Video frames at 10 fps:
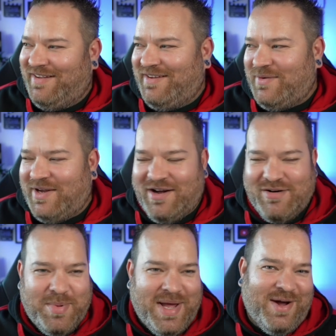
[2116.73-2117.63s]

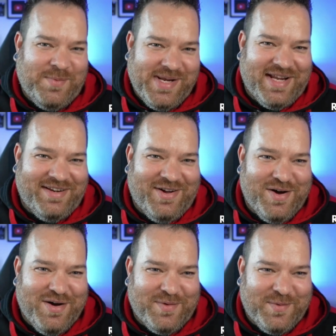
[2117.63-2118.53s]
about a week and a
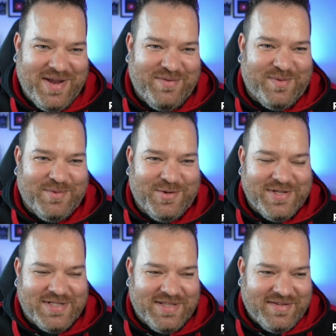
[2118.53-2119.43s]
half away from
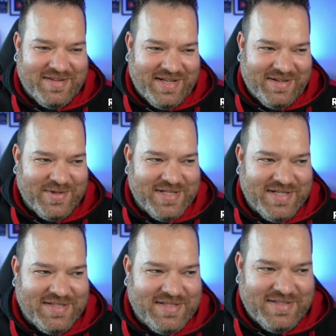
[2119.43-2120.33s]
launching the thing, which
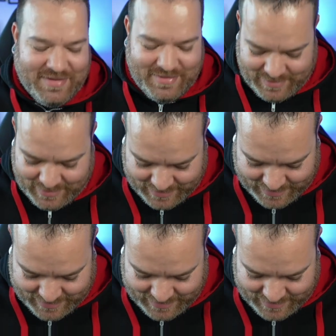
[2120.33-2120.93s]
is brilliant.